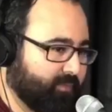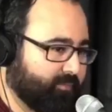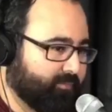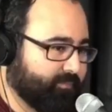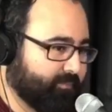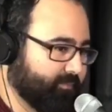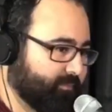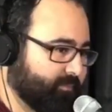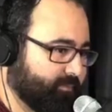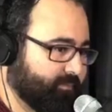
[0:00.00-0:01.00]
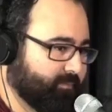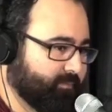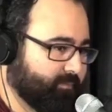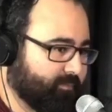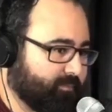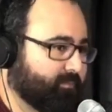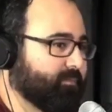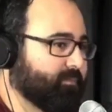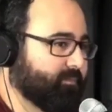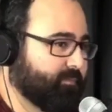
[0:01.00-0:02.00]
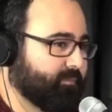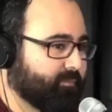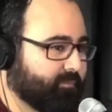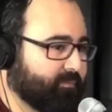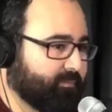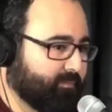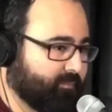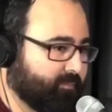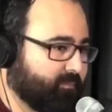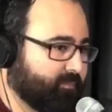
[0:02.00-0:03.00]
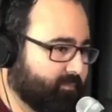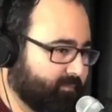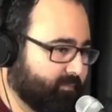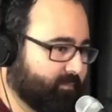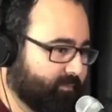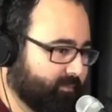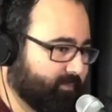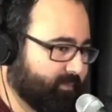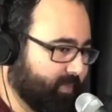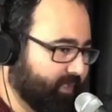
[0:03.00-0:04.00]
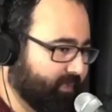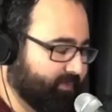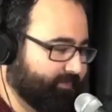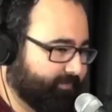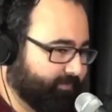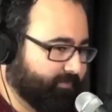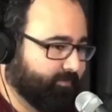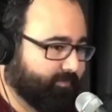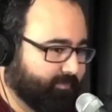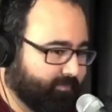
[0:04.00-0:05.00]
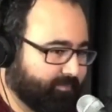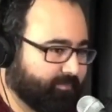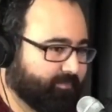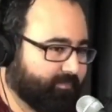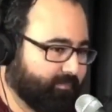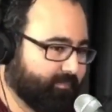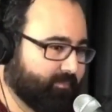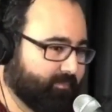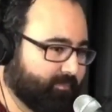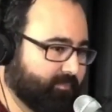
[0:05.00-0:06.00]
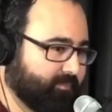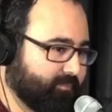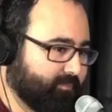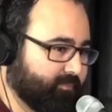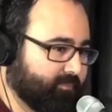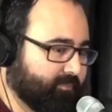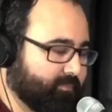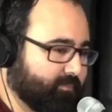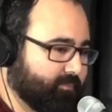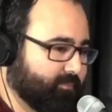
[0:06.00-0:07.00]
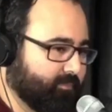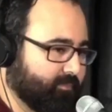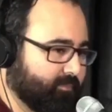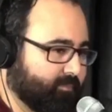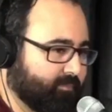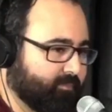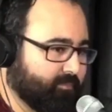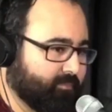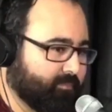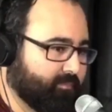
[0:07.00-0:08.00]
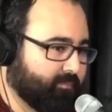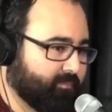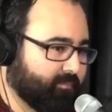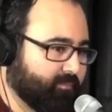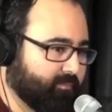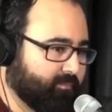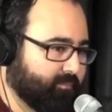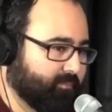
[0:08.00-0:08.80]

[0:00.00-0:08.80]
are going to go out of the way to find out, see this podcast, see what I'm doing, then they're going to hear the big news. And I haven't quite unraveled it all yet